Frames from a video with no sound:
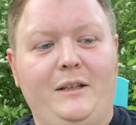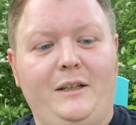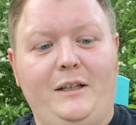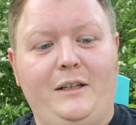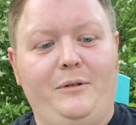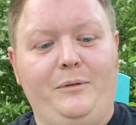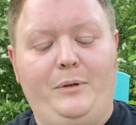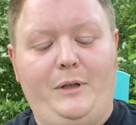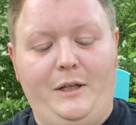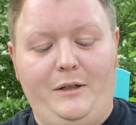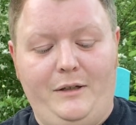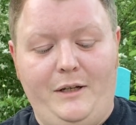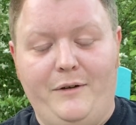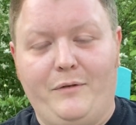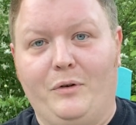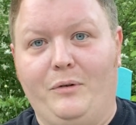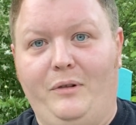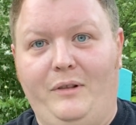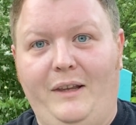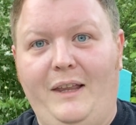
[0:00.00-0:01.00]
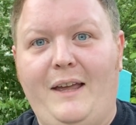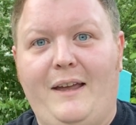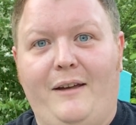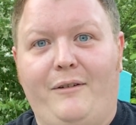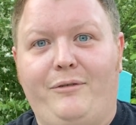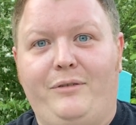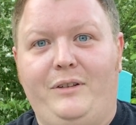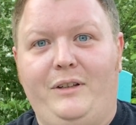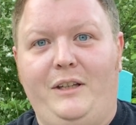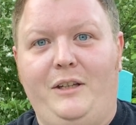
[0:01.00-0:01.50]
It never
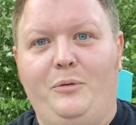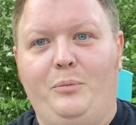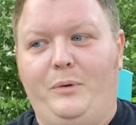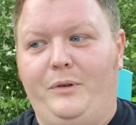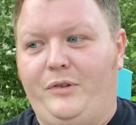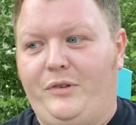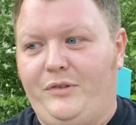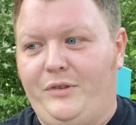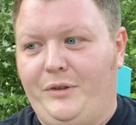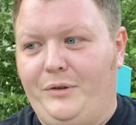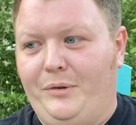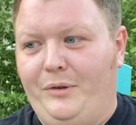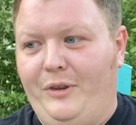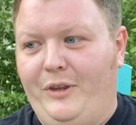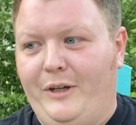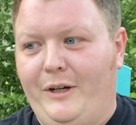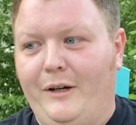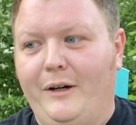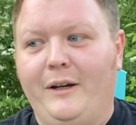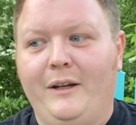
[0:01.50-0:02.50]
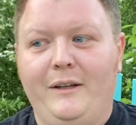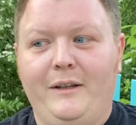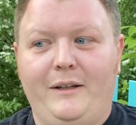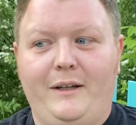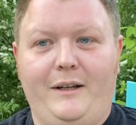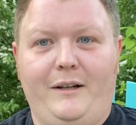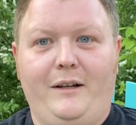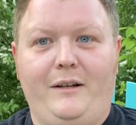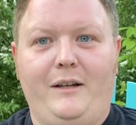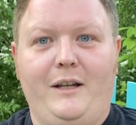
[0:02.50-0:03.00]
left. It was sold there,
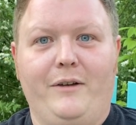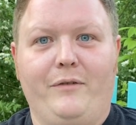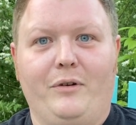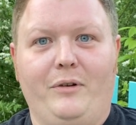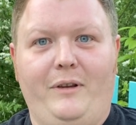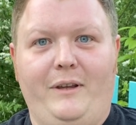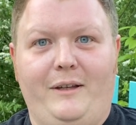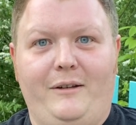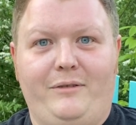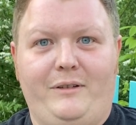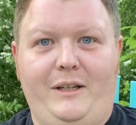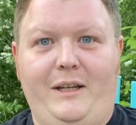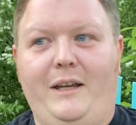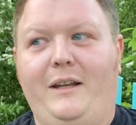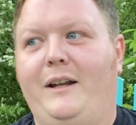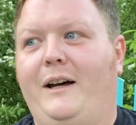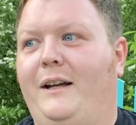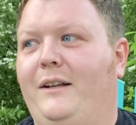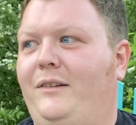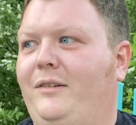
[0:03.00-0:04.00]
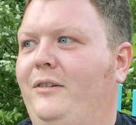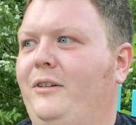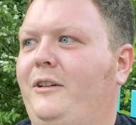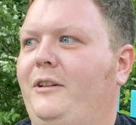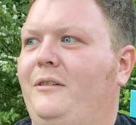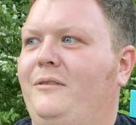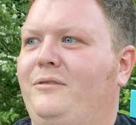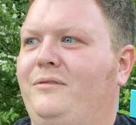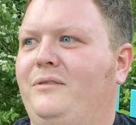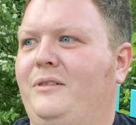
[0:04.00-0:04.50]
and it never left. And I took
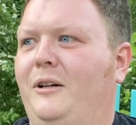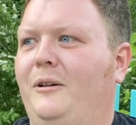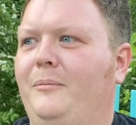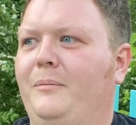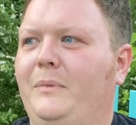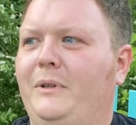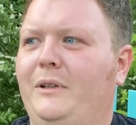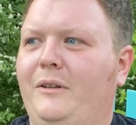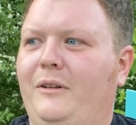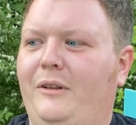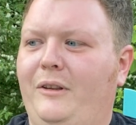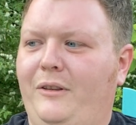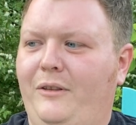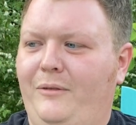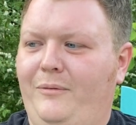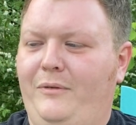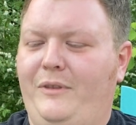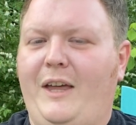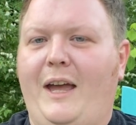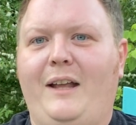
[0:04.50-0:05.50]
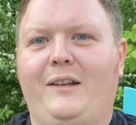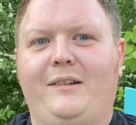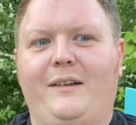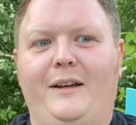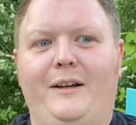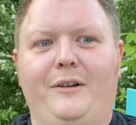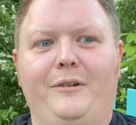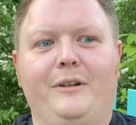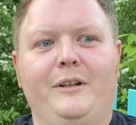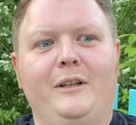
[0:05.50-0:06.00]
it from that
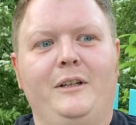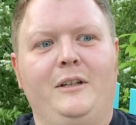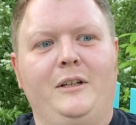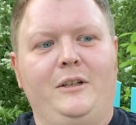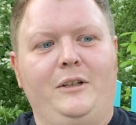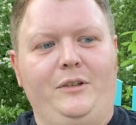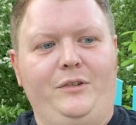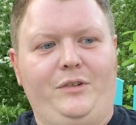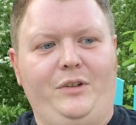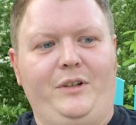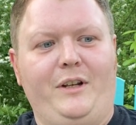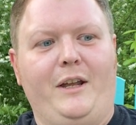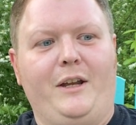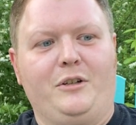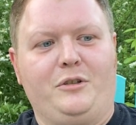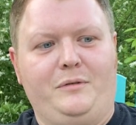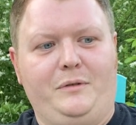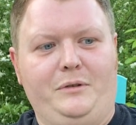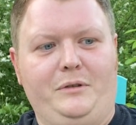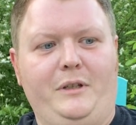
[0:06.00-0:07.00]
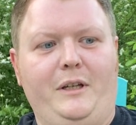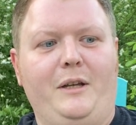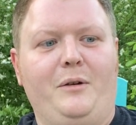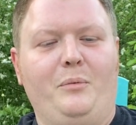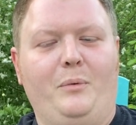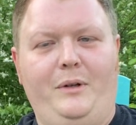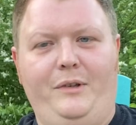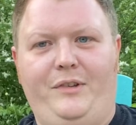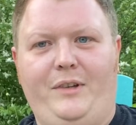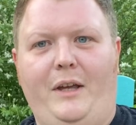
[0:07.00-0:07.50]
town to Nashville. And
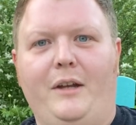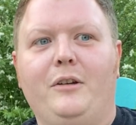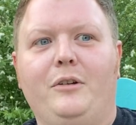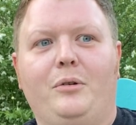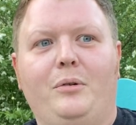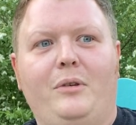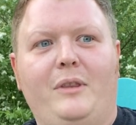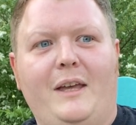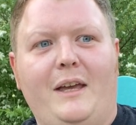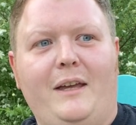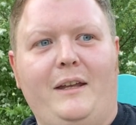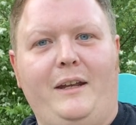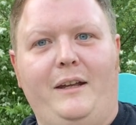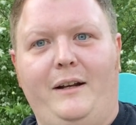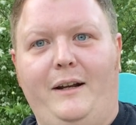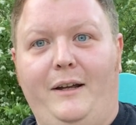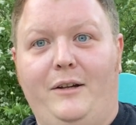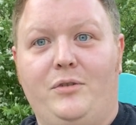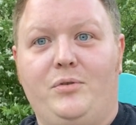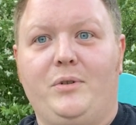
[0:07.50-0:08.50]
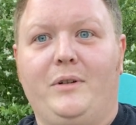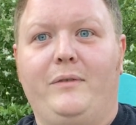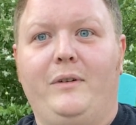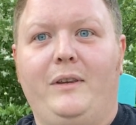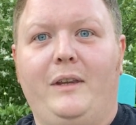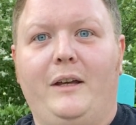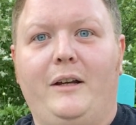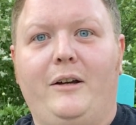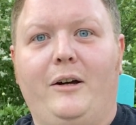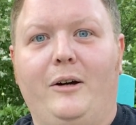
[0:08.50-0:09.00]
once I knew that, and I had driven
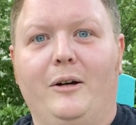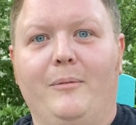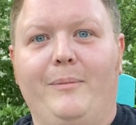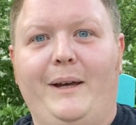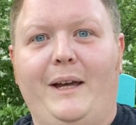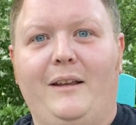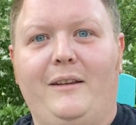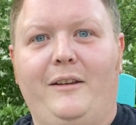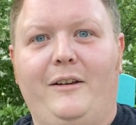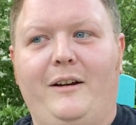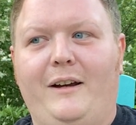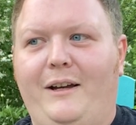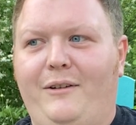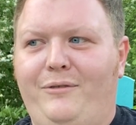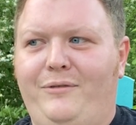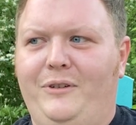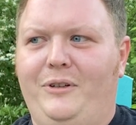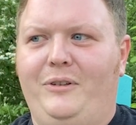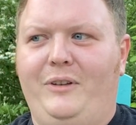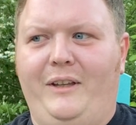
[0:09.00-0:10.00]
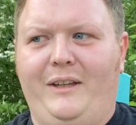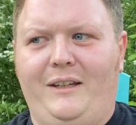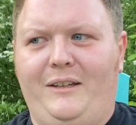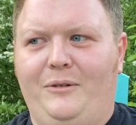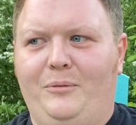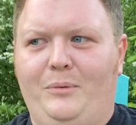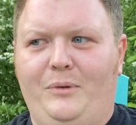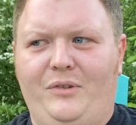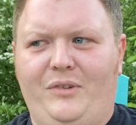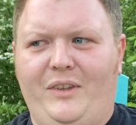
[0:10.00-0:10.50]
that car back there, I felt like
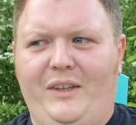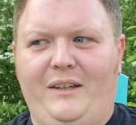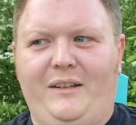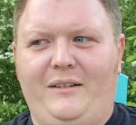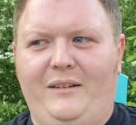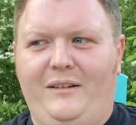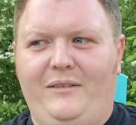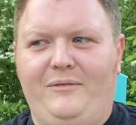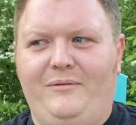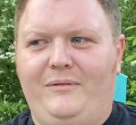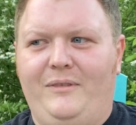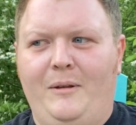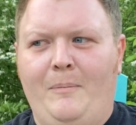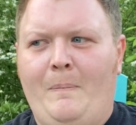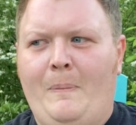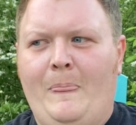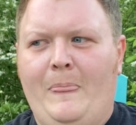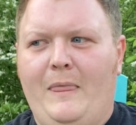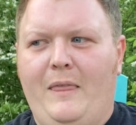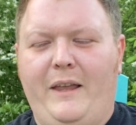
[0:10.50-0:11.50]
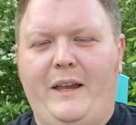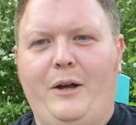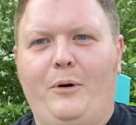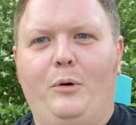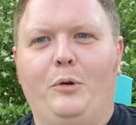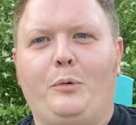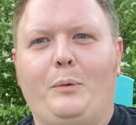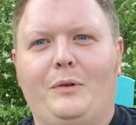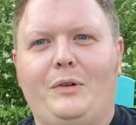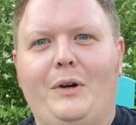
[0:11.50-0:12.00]
it was like I
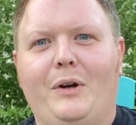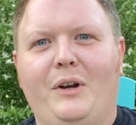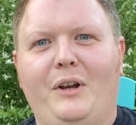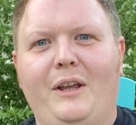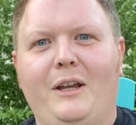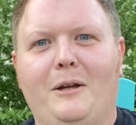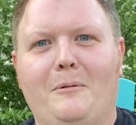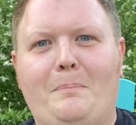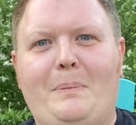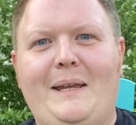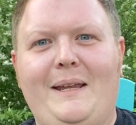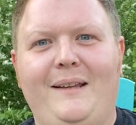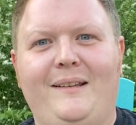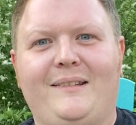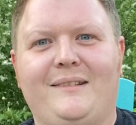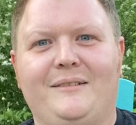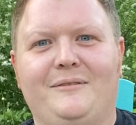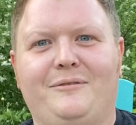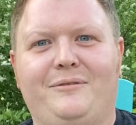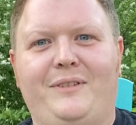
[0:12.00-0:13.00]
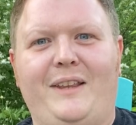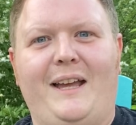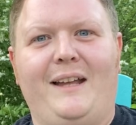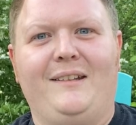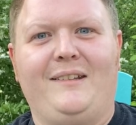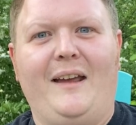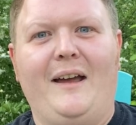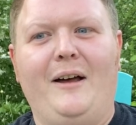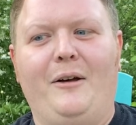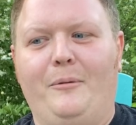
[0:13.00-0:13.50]
was returning a piece of that
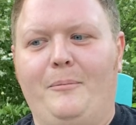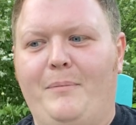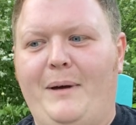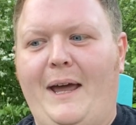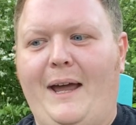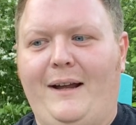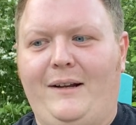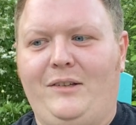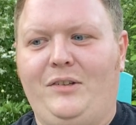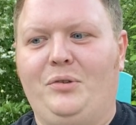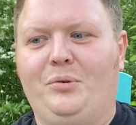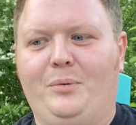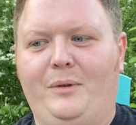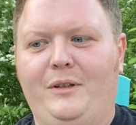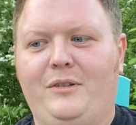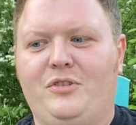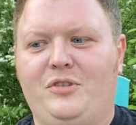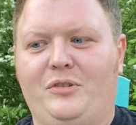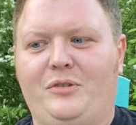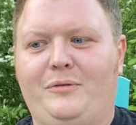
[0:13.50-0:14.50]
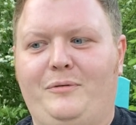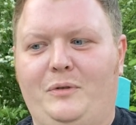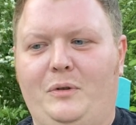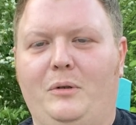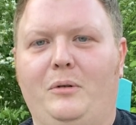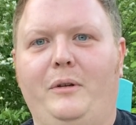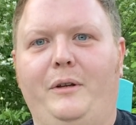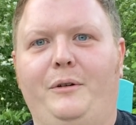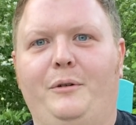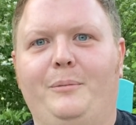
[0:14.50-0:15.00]
town back to it, just for
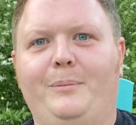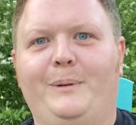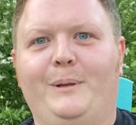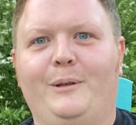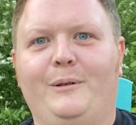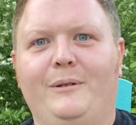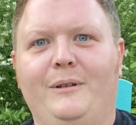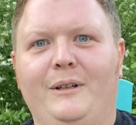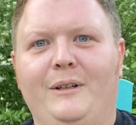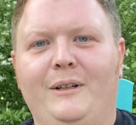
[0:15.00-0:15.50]
a little bit.